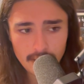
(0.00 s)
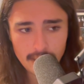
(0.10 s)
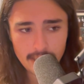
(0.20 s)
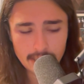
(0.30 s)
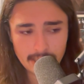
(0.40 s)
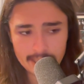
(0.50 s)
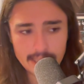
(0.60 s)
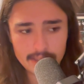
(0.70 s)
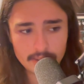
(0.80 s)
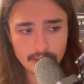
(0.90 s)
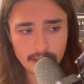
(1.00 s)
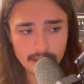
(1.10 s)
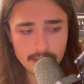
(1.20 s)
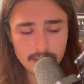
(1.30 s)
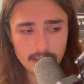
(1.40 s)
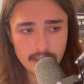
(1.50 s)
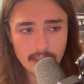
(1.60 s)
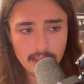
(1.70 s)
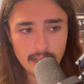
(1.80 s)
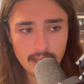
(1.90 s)
And like yesterday,
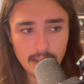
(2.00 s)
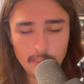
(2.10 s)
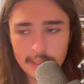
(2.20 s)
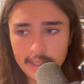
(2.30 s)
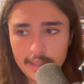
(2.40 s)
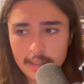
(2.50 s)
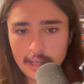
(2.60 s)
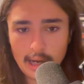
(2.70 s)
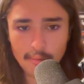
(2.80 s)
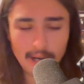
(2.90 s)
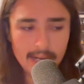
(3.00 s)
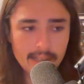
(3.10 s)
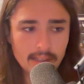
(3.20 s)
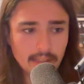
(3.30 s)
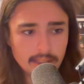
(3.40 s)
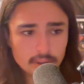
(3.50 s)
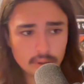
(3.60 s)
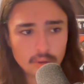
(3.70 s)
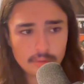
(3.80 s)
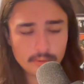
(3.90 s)
I ran
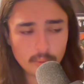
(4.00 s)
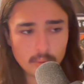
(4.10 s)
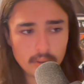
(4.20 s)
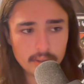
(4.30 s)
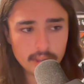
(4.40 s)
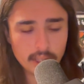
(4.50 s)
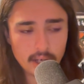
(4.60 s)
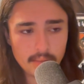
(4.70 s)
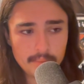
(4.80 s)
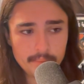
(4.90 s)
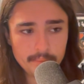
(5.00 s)
electrical for one job.